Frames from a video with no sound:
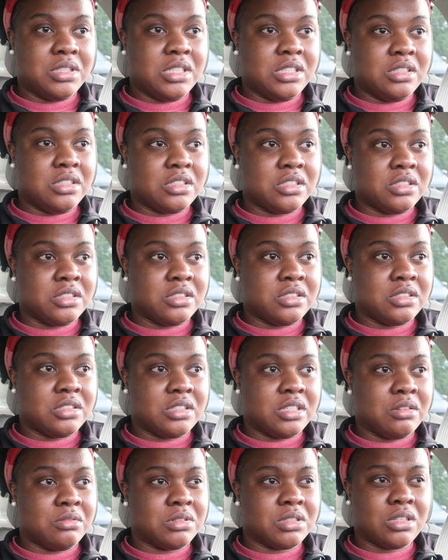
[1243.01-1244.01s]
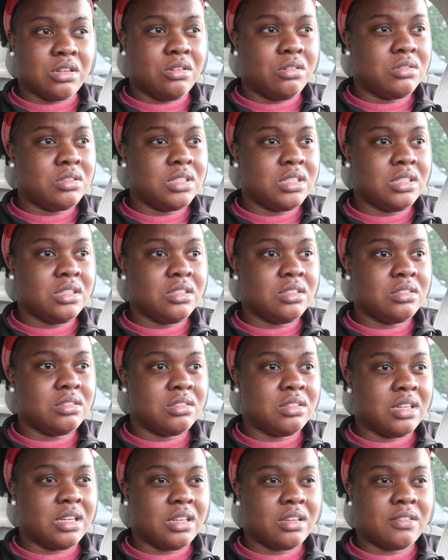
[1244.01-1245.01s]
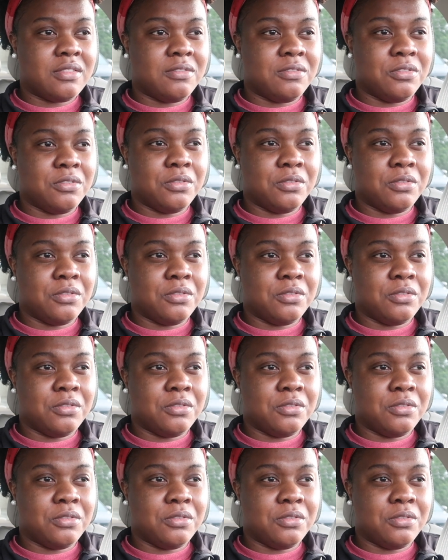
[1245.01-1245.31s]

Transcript: teachers there was only like